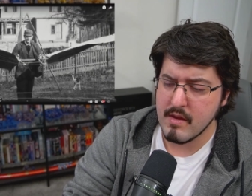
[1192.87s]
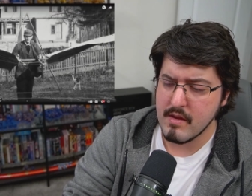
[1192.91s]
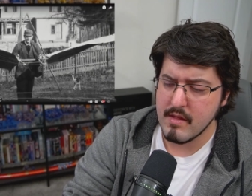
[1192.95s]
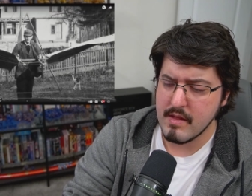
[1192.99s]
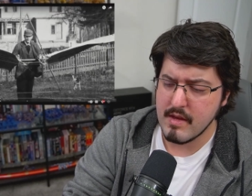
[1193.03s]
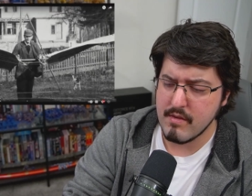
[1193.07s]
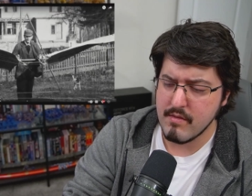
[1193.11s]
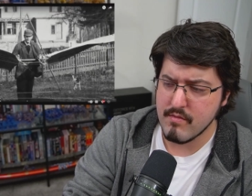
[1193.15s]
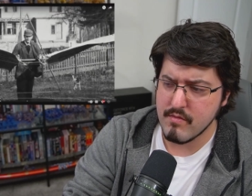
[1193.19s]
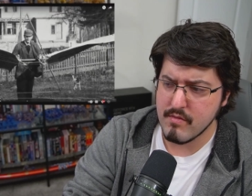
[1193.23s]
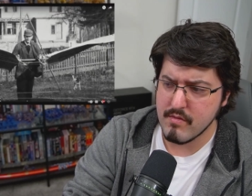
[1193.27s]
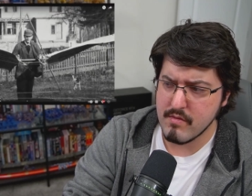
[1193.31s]

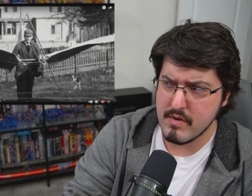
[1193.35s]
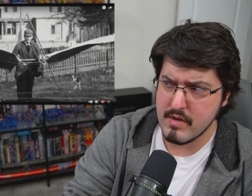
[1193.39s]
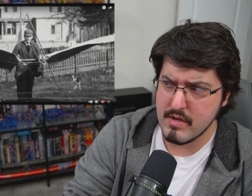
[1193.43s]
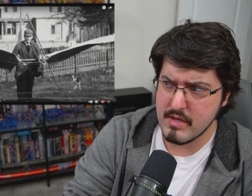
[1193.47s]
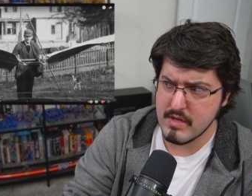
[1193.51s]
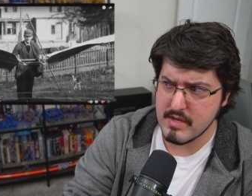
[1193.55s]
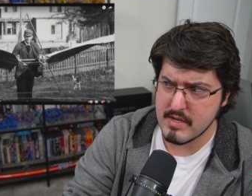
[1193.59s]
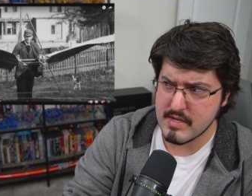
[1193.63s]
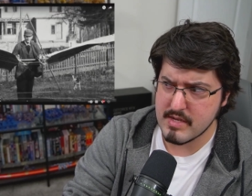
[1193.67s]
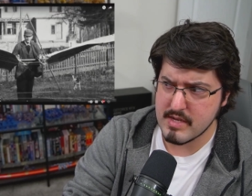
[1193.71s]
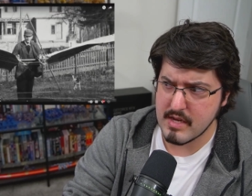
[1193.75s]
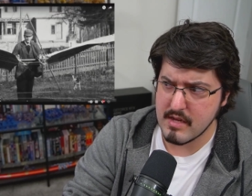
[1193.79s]
That
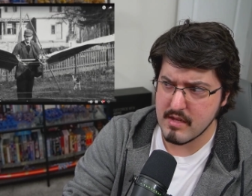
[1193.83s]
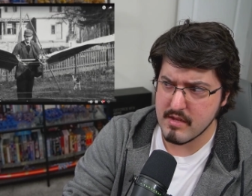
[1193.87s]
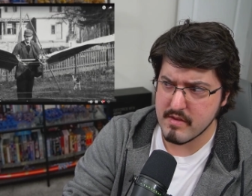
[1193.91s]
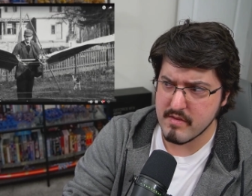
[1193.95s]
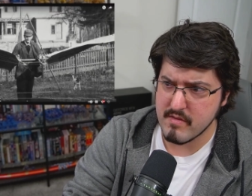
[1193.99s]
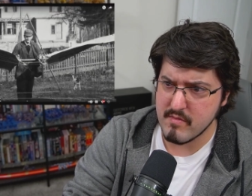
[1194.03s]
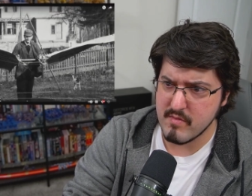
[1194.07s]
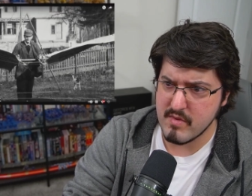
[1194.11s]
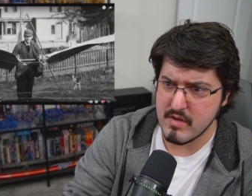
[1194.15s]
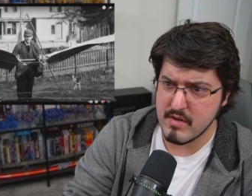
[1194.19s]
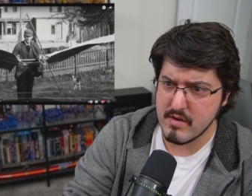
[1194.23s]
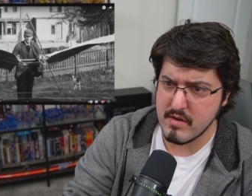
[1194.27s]
really sounds
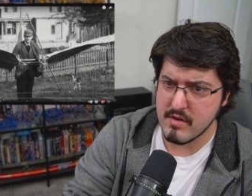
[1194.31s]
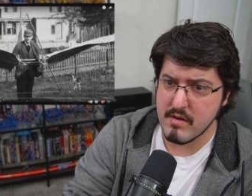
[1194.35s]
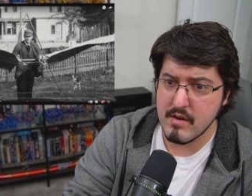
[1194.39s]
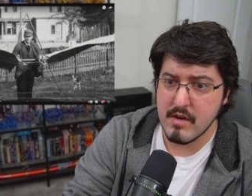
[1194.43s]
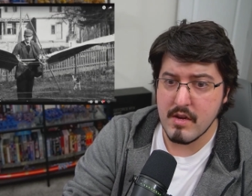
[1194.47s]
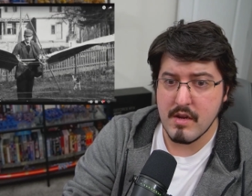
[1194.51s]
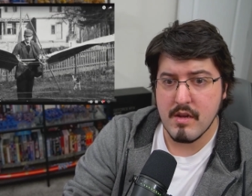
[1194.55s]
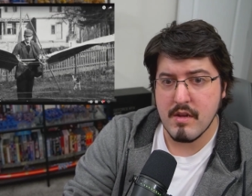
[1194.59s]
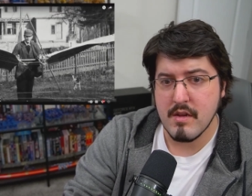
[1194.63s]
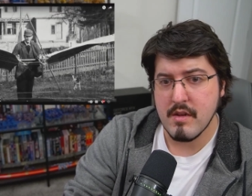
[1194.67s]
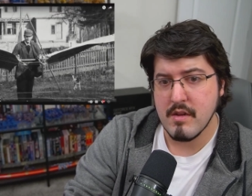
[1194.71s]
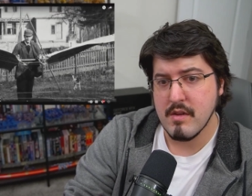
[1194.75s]
familiar.
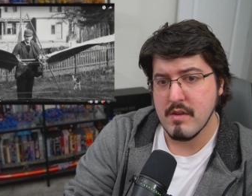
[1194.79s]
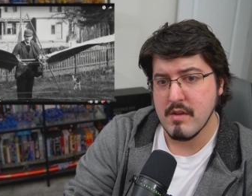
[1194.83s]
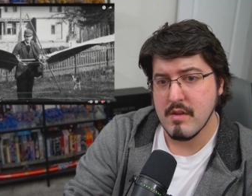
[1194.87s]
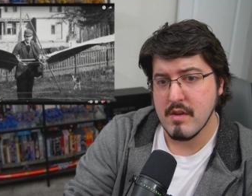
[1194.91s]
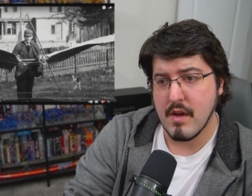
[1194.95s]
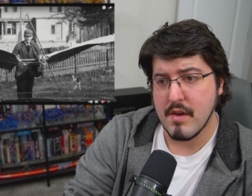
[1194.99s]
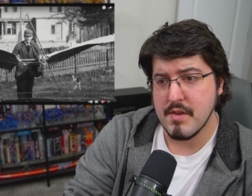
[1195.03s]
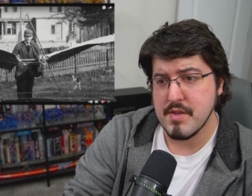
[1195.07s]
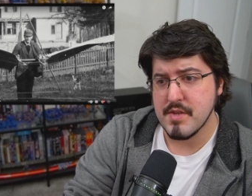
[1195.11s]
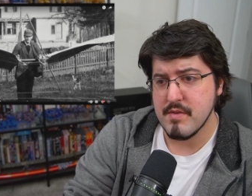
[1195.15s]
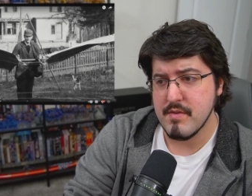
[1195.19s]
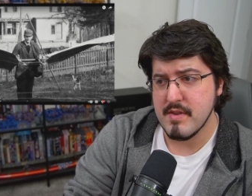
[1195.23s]

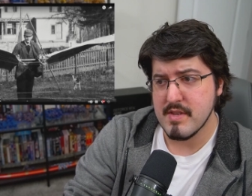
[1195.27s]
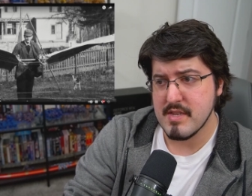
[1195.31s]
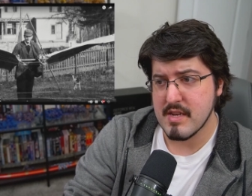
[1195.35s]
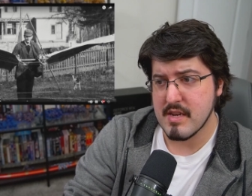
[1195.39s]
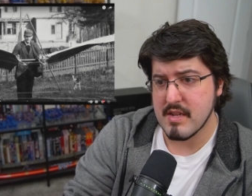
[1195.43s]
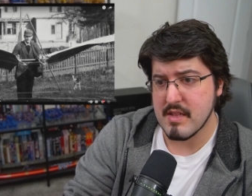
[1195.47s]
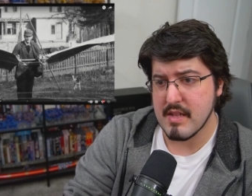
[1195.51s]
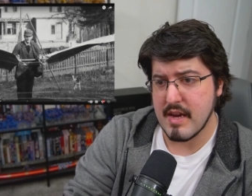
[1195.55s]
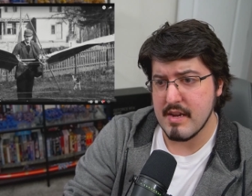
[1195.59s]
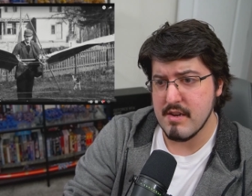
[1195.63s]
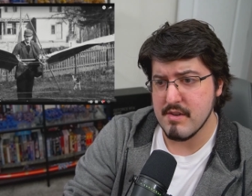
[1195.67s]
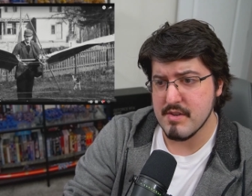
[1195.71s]
Also, as a
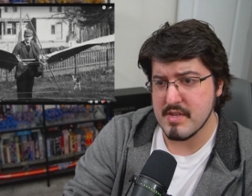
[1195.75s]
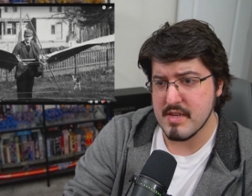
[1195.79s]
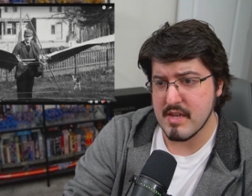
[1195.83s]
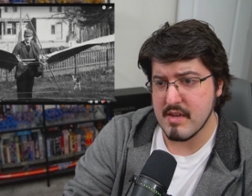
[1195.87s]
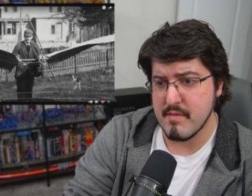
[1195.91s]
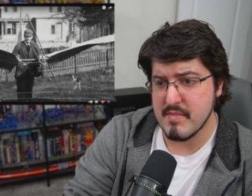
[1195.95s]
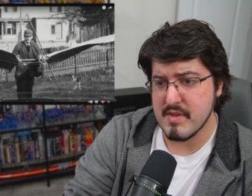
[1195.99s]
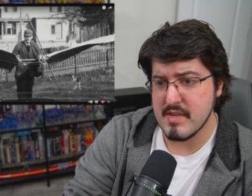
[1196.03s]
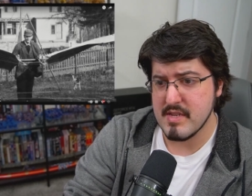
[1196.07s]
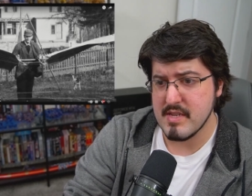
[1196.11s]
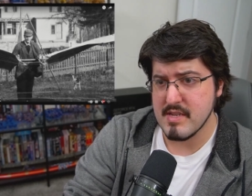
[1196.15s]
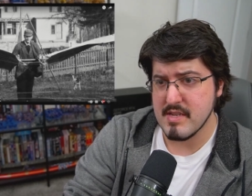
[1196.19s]
glider
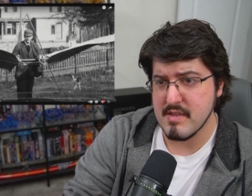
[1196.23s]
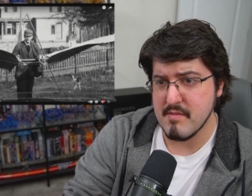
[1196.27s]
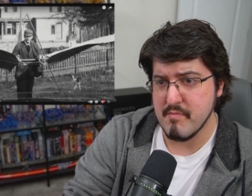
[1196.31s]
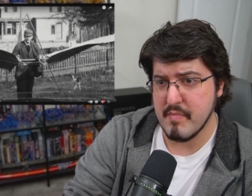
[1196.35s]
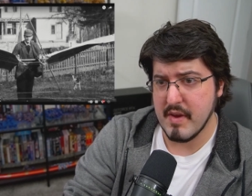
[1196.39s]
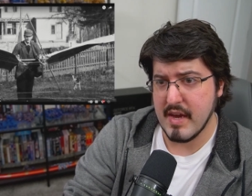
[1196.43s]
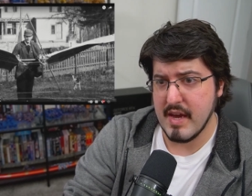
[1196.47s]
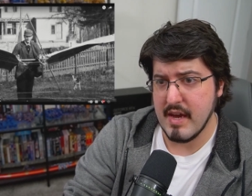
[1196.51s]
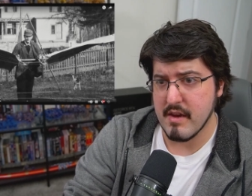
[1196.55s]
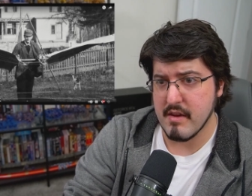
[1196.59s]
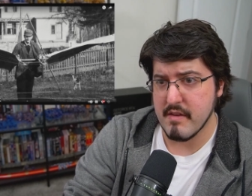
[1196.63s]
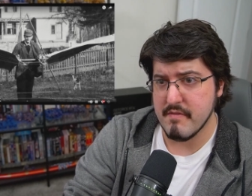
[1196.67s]
setup, this isn't
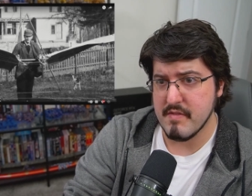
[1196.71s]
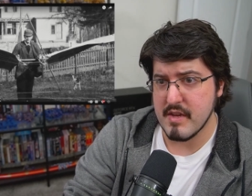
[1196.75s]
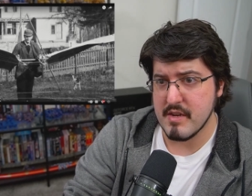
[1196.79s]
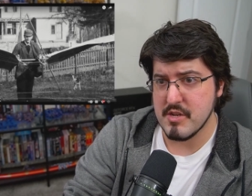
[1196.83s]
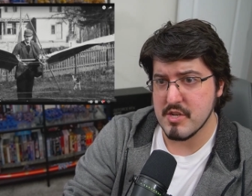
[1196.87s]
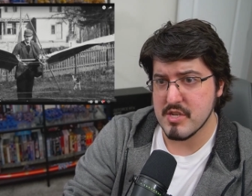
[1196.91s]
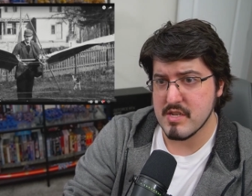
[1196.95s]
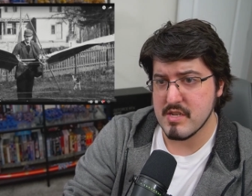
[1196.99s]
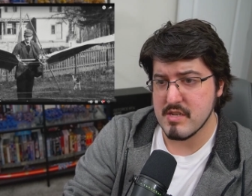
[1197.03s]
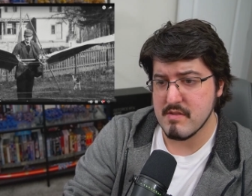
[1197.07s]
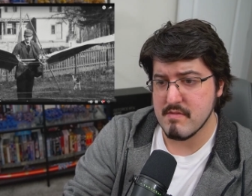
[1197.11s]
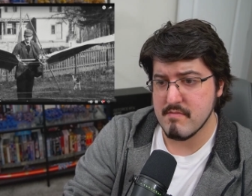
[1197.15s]
bad. If they
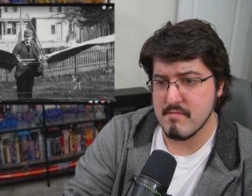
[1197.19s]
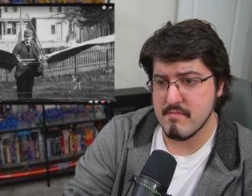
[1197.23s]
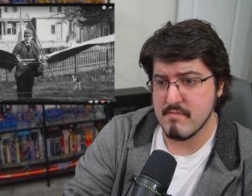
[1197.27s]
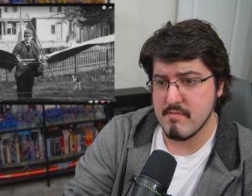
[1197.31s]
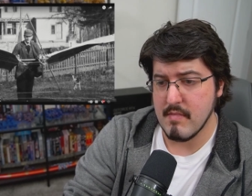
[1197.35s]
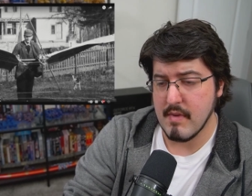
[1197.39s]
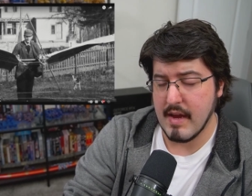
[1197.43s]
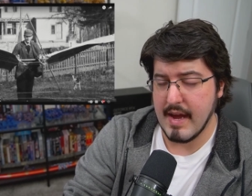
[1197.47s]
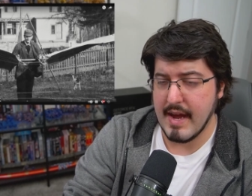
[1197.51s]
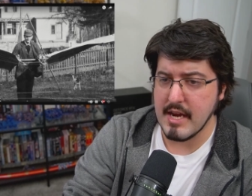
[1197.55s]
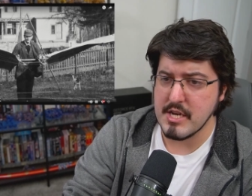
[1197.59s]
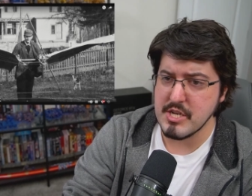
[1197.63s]
just
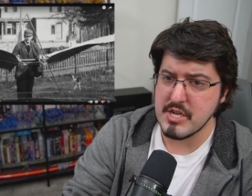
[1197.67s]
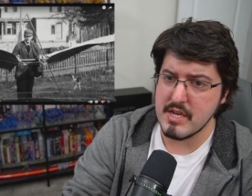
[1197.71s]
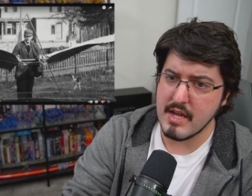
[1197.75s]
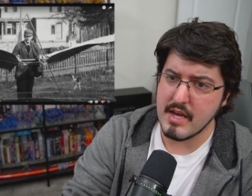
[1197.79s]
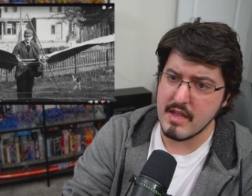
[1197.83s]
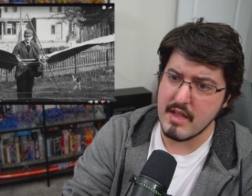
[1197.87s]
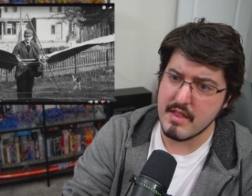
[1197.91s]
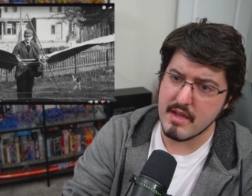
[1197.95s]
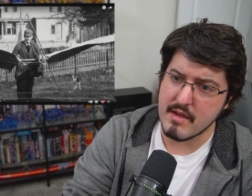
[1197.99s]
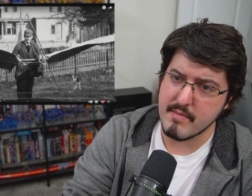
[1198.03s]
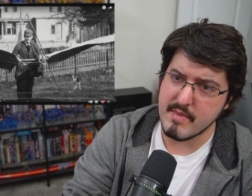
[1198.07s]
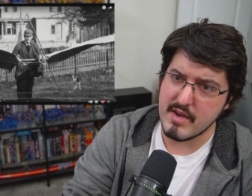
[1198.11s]
actually, now
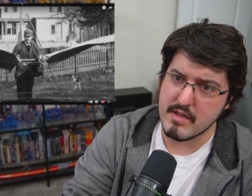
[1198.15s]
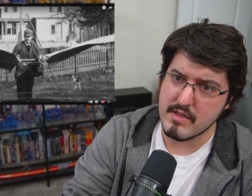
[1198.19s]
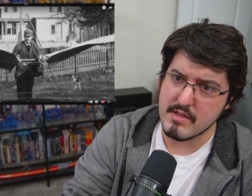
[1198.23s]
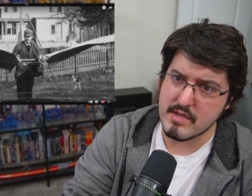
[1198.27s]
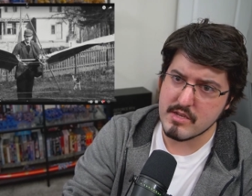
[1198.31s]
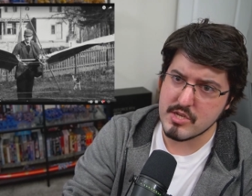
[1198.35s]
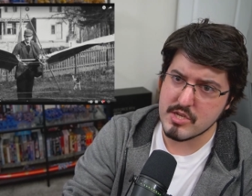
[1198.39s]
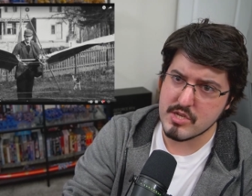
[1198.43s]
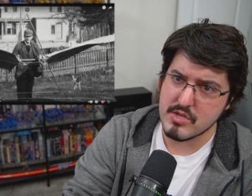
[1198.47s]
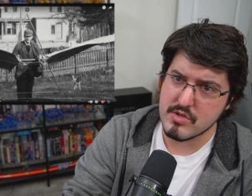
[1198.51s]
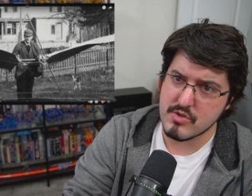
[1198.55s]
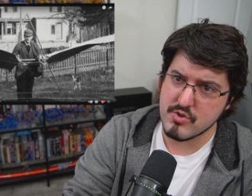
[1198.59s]
that I think about it,
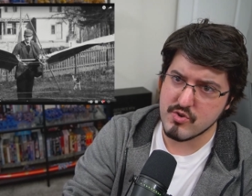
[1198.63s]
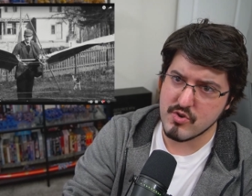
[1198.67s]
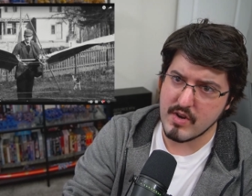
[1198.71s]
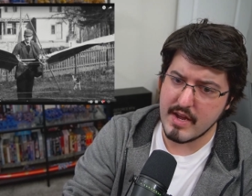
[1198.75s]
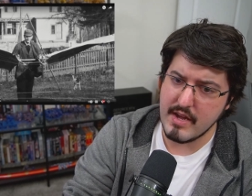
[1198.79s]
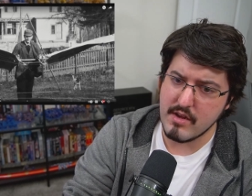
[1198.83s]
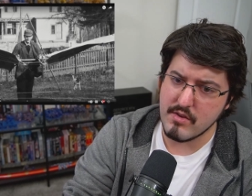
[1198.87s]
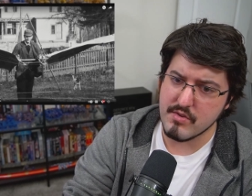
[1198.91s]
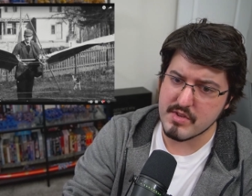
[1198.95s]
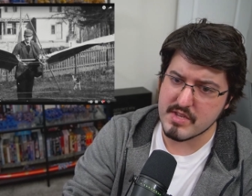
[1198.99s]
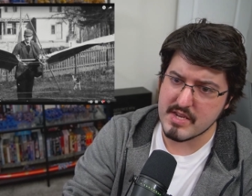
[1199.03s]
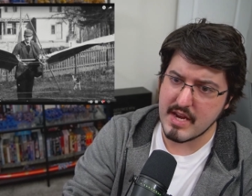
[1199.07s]
this
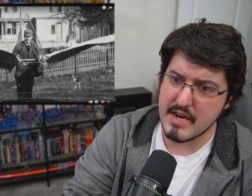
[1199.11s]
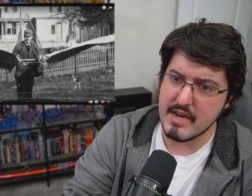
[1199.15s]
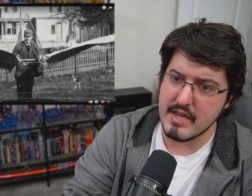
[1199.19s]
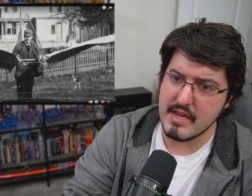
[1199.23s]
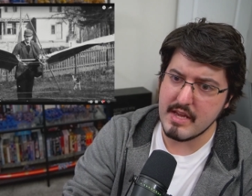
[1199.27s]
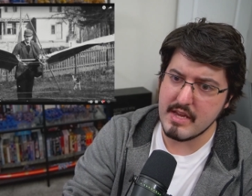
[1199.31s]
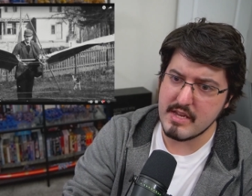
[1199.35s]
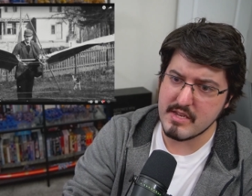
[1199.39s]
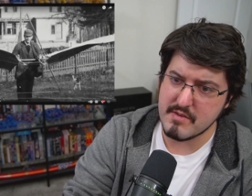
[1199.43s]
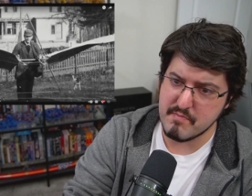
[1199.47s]
triangle design is